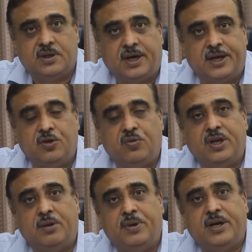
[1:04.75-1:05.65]
And you will
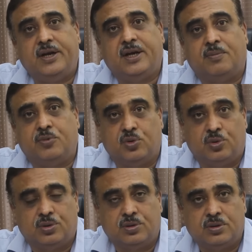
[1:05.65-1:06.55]
immediately come to
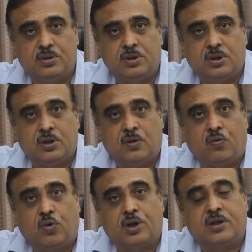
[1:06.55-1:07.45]
know
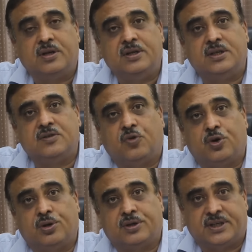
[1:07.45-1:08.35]
what are the reasons for
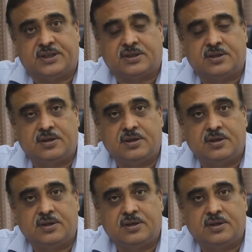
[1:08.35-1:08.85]
your test.